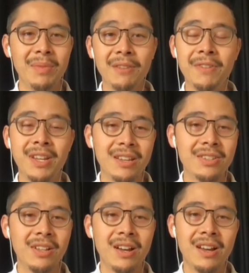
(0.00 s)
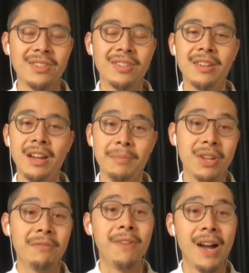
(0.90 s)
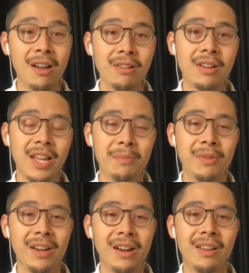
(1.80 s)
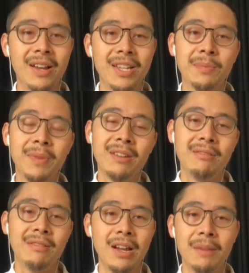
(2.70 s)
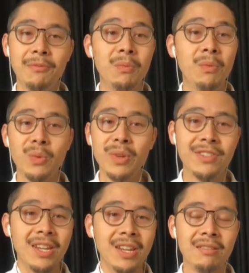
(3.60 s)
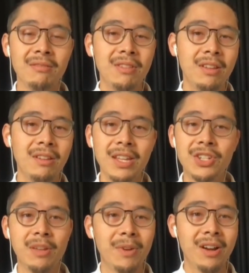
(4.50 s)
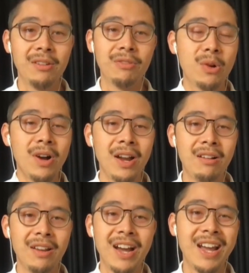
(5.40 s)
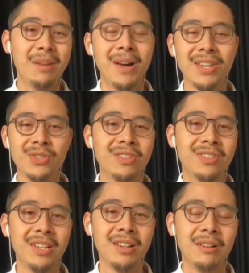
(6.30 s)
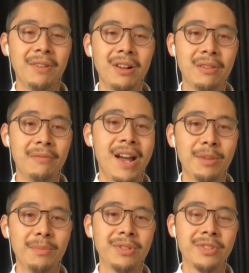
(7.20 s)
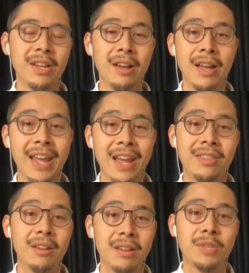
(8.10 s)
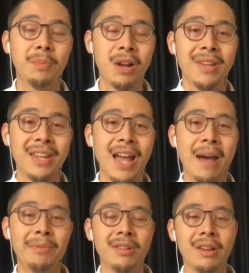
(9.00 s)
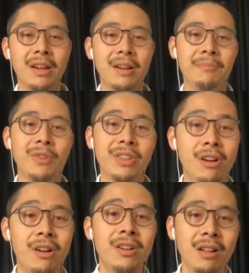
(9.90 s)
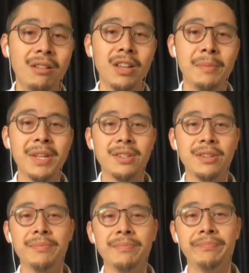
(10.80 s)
But if it is lost, you can file a claim with the airlines. But from what we've seen, each of them are going to require an itemized receipt of all the valuables. And it's probably capped with a hard dollar limit, too.